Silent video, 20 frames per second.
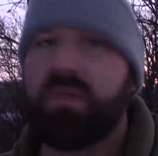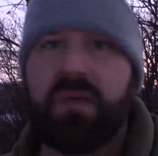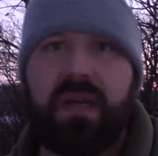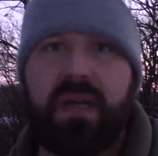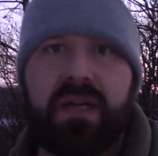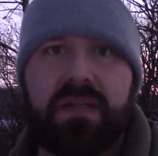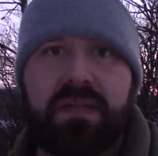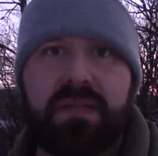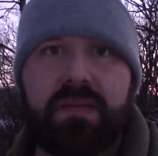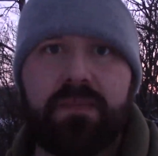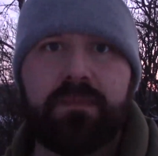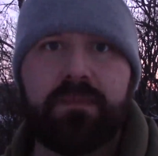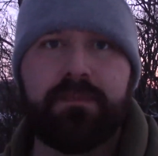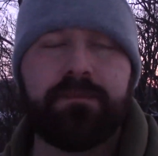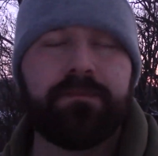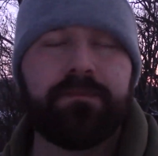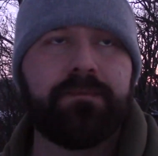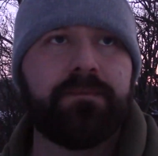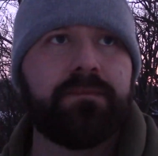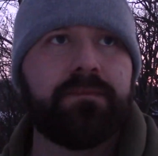relaxing,
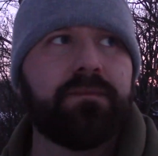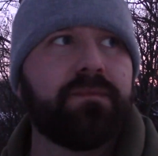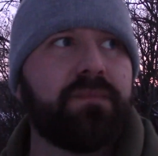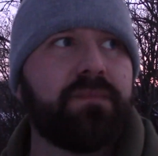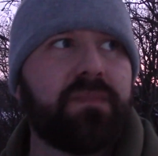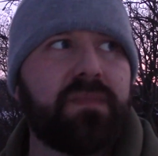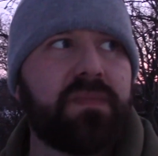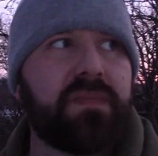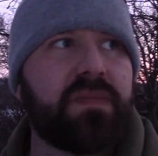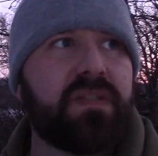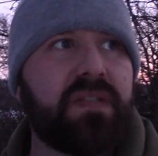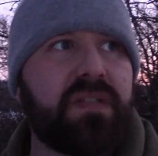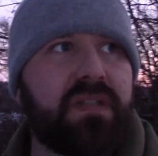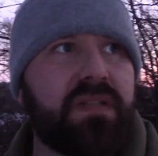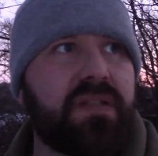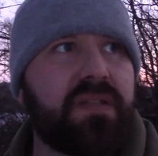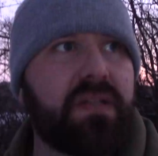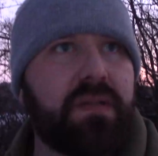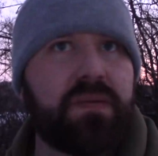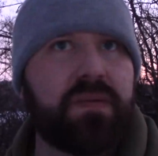because that
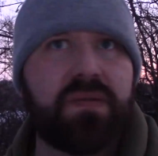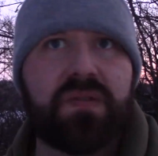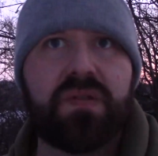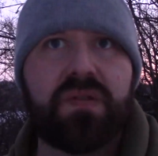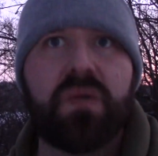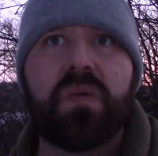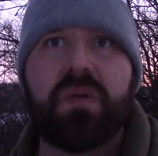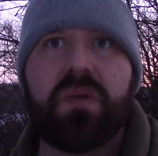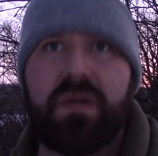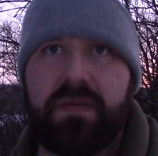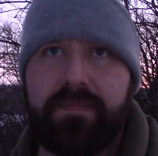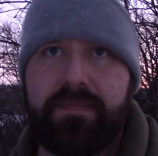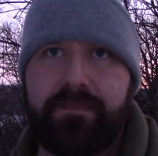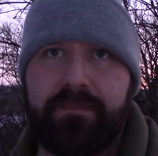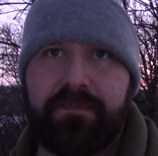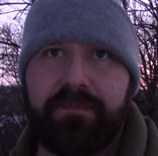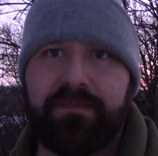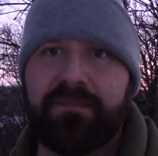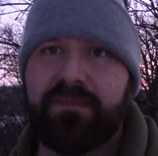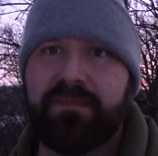sounds so good.
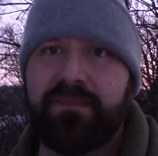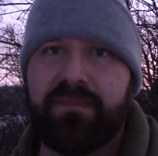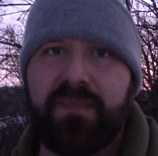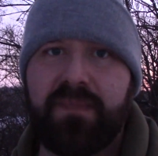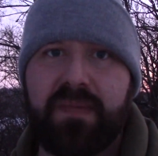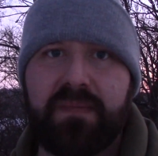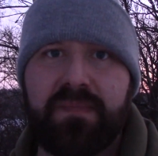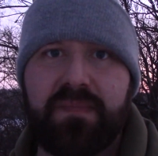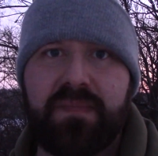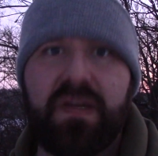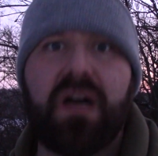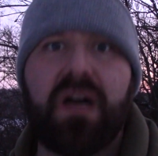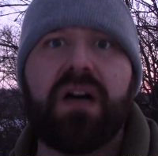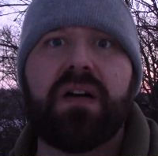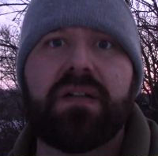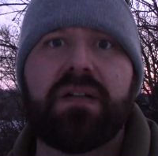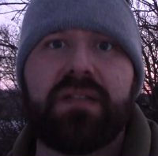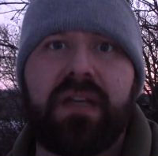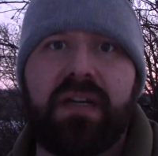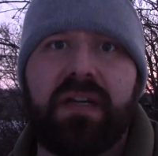I'm
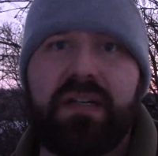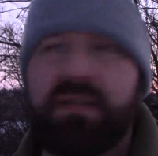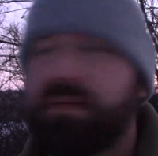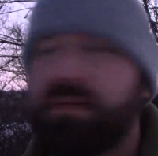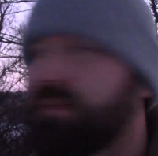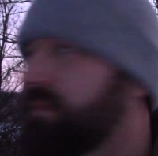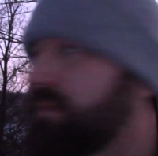dog tired.